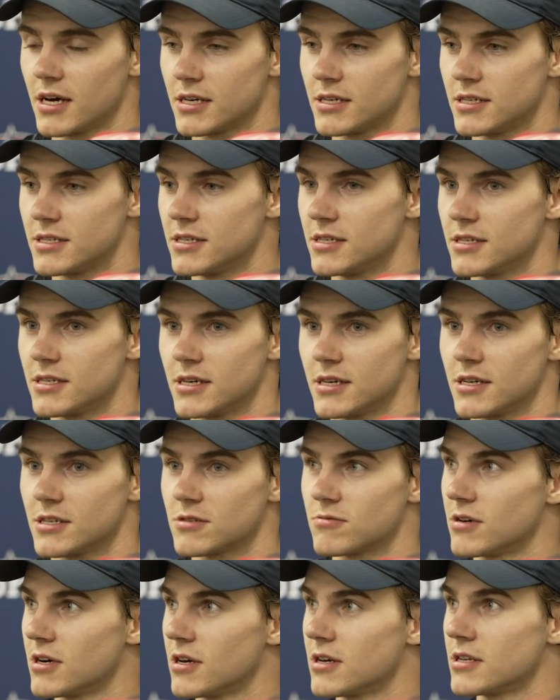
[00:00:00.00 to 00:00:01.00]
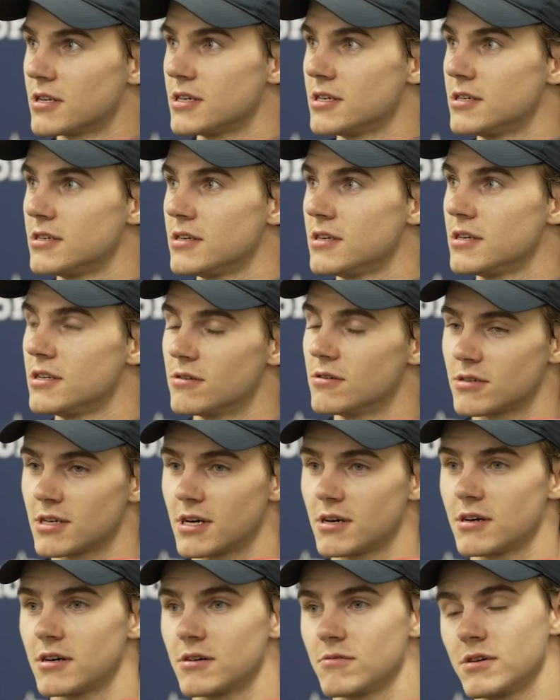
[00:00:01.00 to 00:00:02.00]
He sees the ice well, and he knows
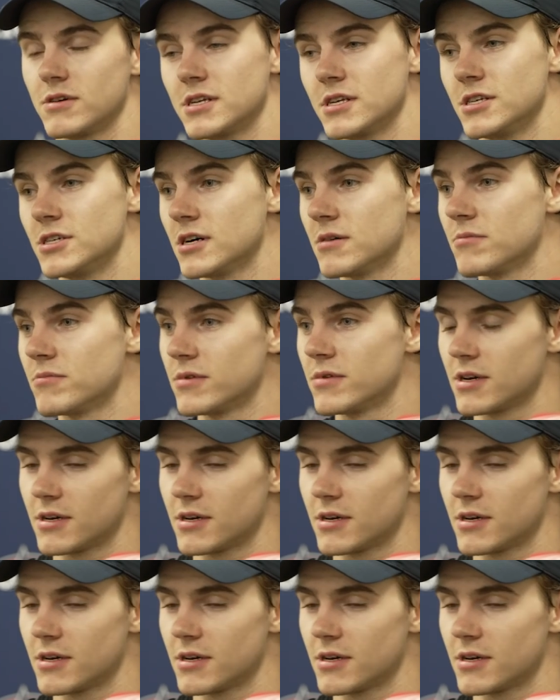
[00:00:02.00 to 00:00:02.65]
when to jump.